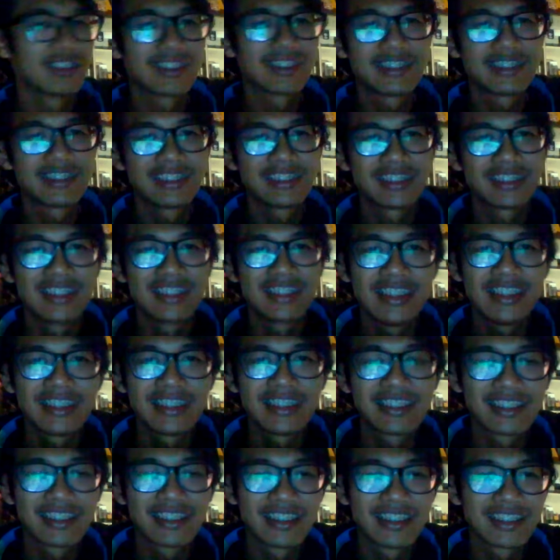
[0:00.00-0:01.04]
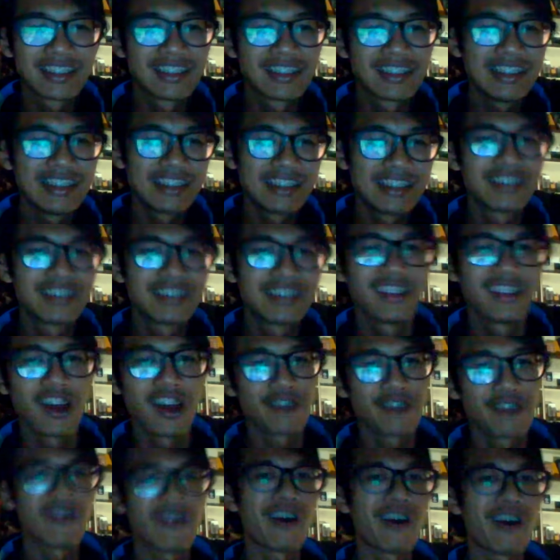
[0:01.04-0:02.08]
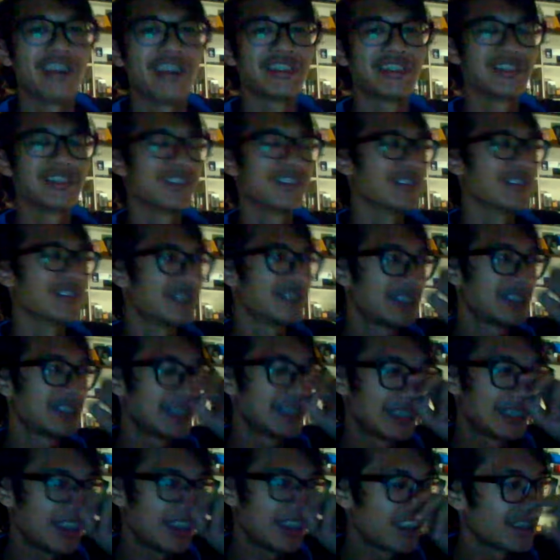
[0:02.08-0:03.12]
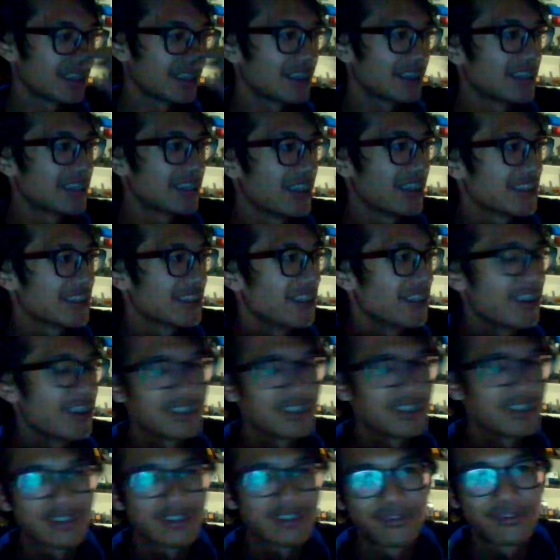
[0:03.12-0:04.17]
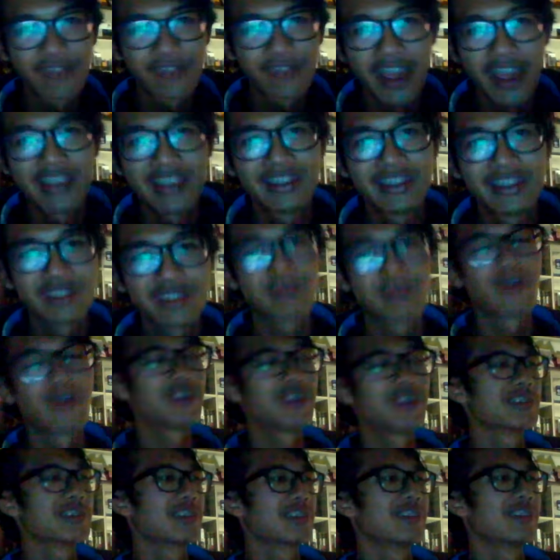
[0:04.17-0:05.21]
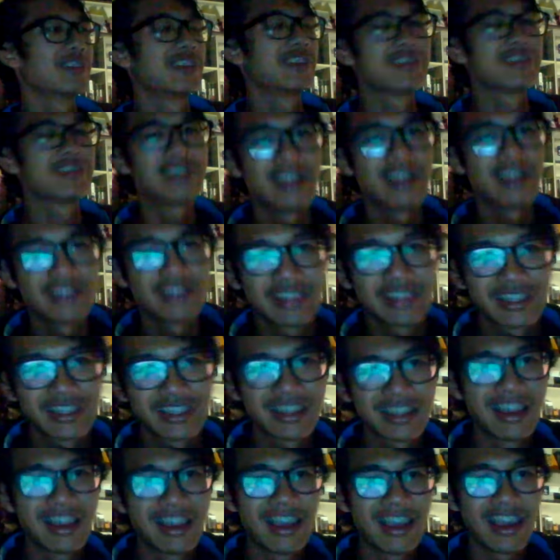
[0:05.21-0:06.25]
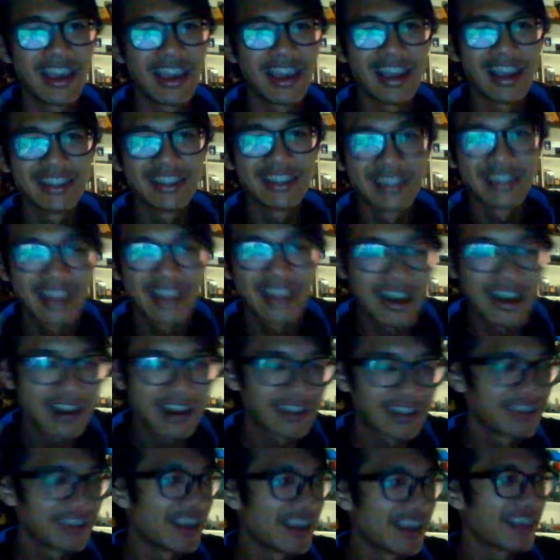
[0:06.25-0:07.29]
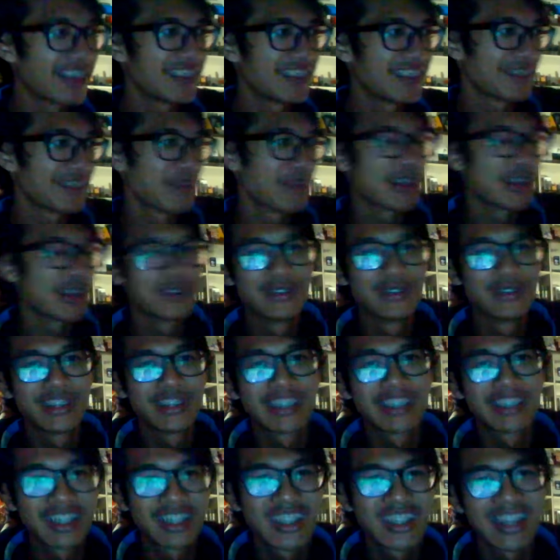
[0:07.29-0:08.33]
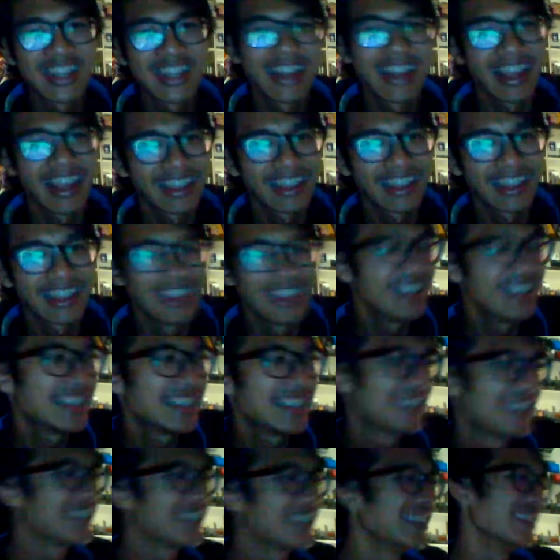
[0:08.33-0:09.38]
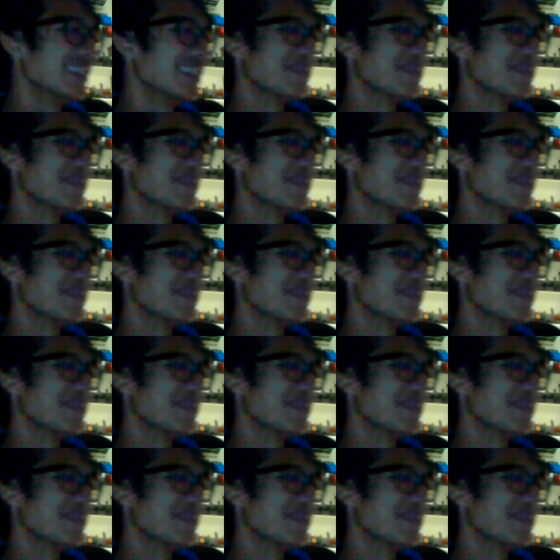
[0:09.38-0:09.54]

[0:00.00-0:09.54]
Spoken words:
seized a lot of hearts. You know, she has a lot of fans and supporters out there, Daenerys as a character. And I think by doing shit like this,